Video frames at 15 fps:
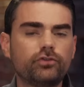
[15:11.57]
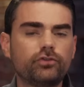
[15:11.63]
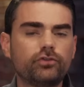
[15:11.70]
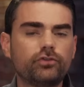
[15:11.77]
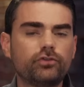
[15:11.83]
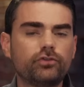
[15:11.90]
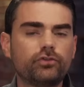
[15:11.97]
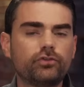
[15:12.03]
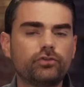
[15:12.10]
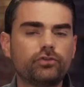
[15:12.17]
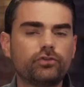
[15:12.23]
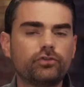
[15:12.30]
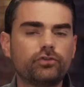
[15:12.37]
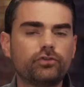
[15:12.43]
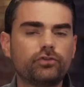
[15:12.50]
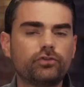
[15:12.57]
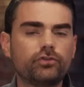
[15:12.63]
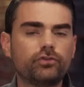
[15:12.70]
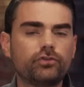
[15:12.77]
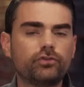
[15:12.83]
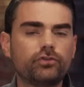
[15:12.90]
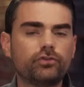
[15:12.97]

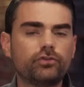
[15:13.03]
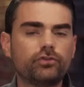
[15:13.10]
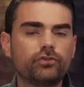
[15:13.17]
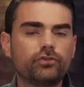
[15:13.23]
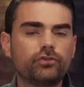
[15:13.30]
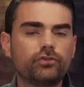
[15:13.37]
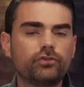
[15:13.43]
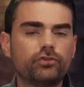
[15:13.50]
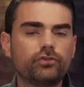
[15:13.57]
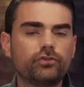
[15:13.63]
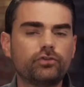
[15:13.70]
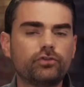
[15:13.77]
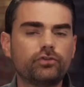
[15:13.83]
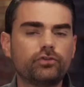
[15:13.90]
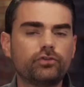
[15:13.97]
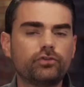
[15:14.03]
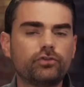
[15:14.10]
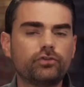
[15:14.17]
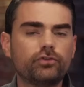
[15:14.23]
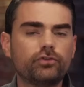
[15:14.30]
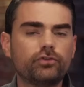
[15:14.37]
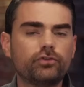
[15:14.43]

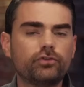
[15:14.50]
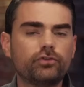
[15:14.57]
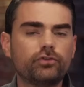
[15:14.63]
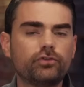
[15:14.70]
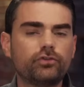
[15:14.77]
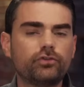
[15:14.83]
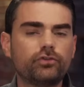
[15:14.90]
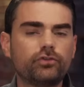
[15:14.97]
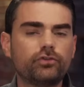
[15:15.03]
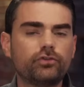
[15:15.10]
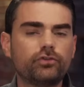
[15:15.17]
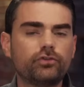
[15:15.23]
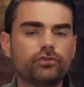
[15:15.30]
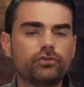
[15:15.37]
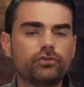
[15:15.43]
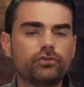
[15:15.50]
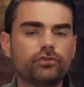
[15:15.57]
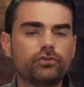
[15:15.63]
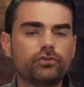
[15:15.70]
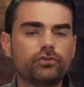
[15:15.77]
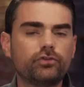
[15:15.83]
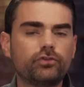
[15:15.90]

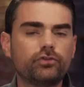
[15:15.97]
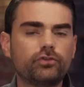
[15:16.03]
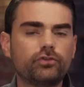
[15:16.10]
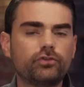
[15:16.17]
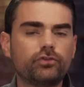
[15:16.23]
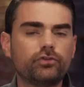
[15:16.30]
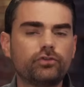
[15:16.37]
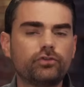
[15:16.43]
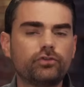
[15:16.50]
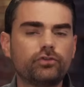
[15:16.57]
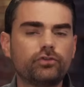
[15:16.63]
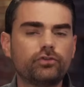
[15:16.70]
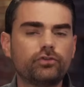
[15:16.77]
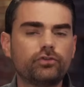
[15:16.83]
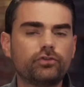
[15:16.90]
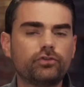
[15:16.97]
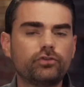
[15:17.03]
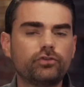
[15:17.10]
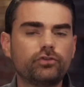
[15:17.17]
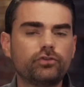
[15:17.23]
This person isn't speaking.